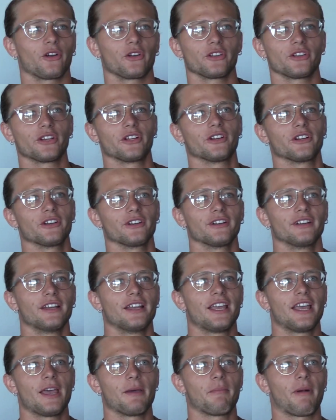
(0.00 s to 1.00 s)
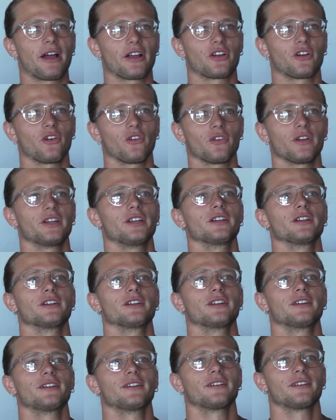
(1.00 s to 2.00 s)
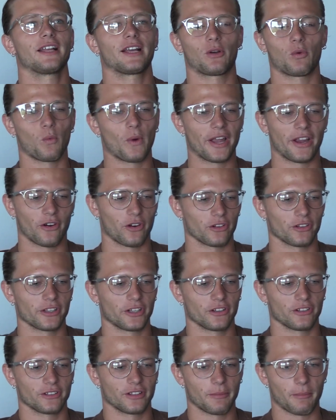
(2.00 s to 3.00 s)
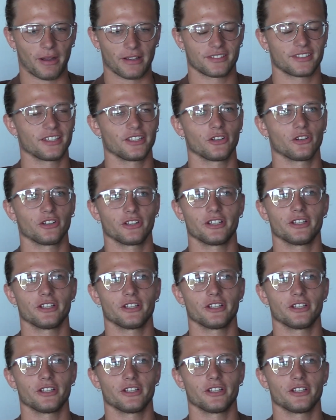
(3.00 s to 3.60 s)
earlier in my career, like way earlier than my senior